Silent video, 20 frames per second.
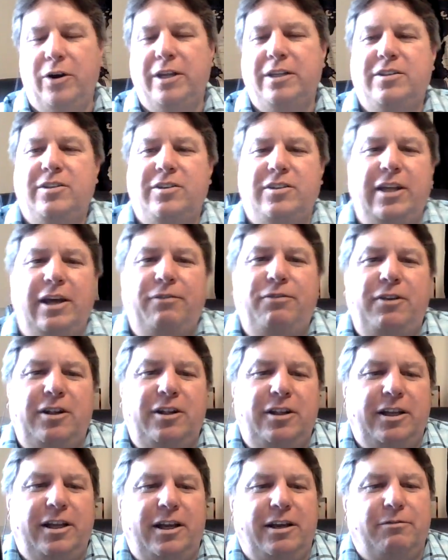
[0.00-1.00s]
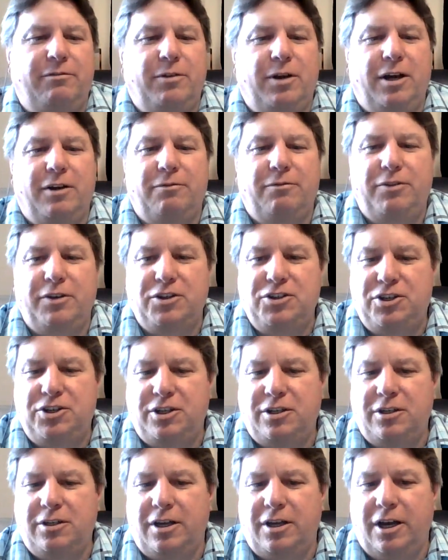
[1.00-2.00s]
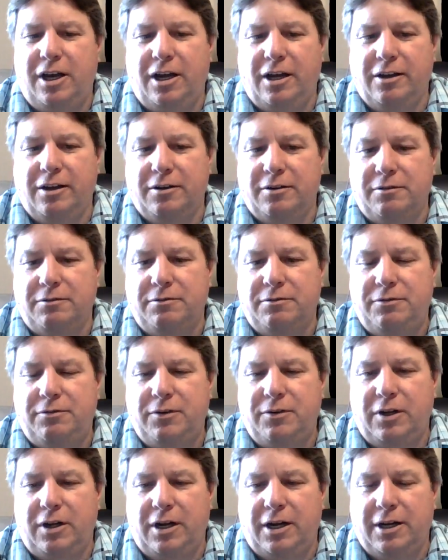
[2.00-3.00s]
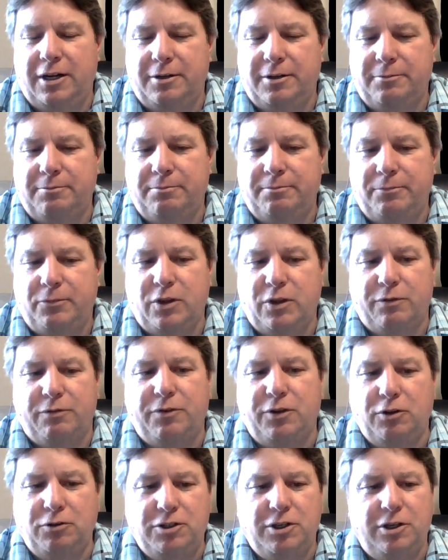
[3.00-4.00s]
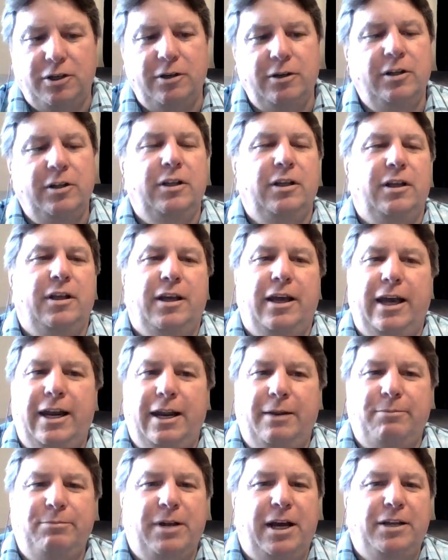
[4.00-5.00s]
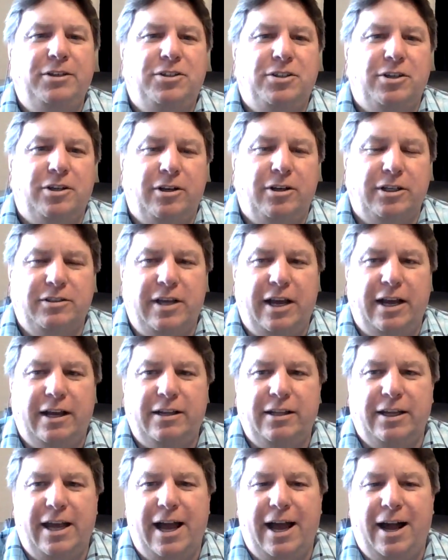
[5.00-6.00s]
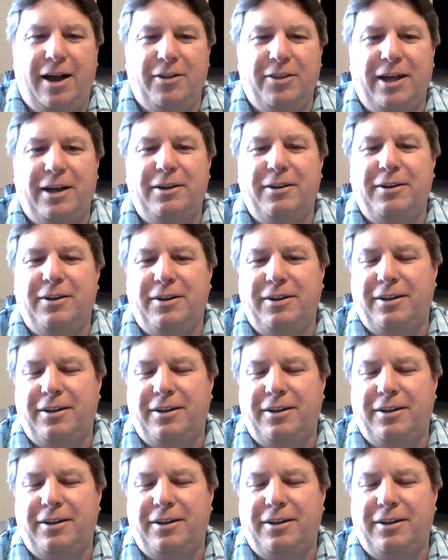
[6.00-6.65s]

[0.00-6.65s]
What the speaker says: it's definitely a vision of the future, and I'm not sure exactly how that